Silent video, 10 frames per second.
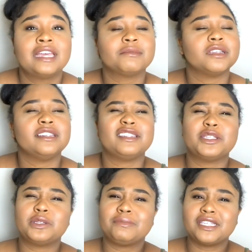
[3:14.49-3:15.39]
I'm
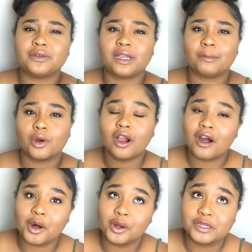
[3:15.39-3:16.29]
gonna be doing more
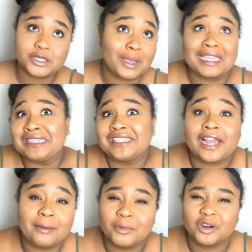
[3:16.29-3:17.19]
hauls so I can
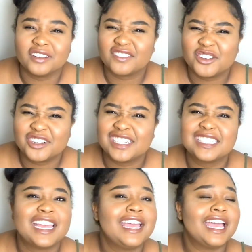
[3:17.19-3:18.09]
shop more, of course.